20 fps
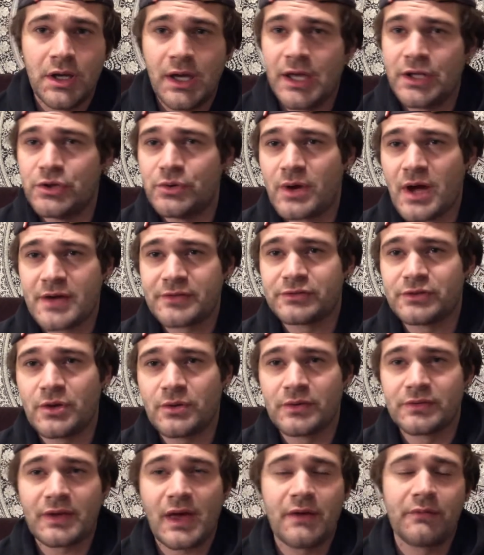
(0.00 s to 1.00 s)
and you guys know
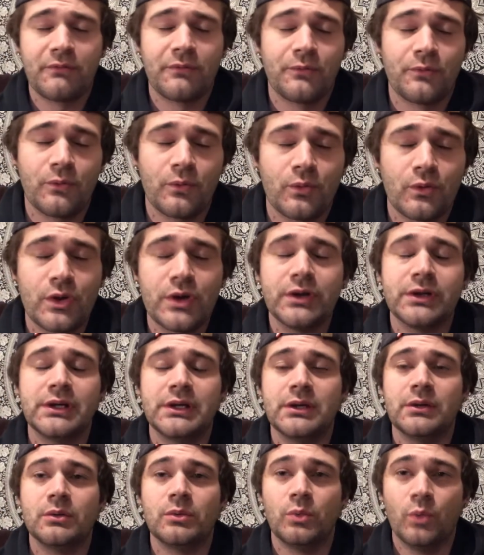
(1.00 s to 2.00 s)
this, I
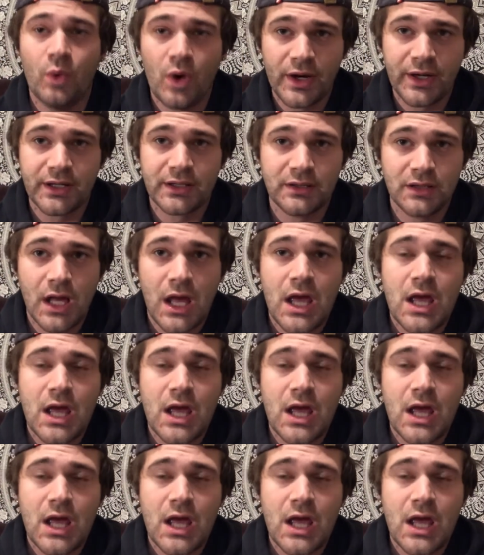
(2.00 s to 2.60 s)
really wanted